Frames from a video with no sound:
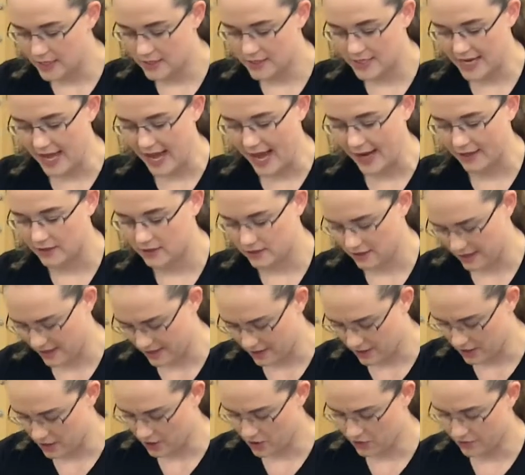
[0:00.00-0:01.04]
intact
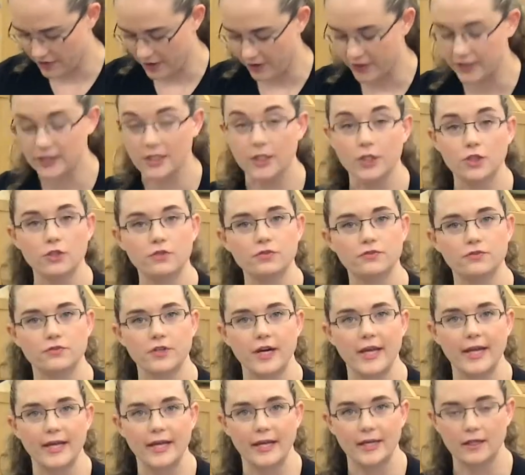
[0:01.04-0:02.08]
and there's very little
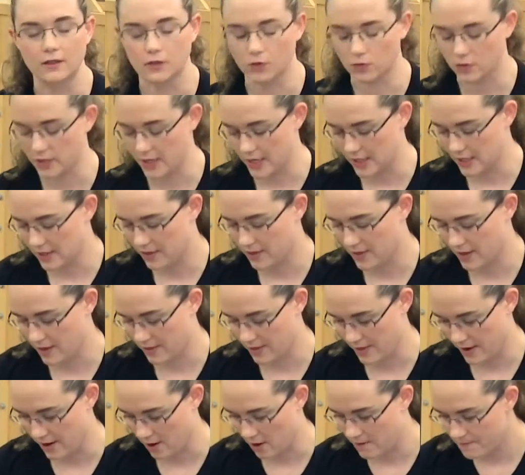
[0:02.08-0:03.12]
fraying or anything
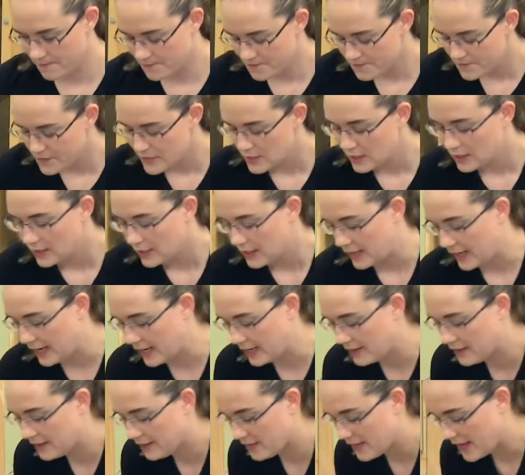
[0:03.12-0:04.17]
there,
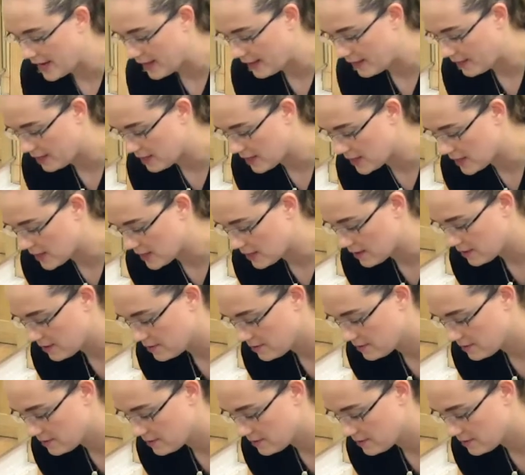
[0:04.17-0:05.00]
and that the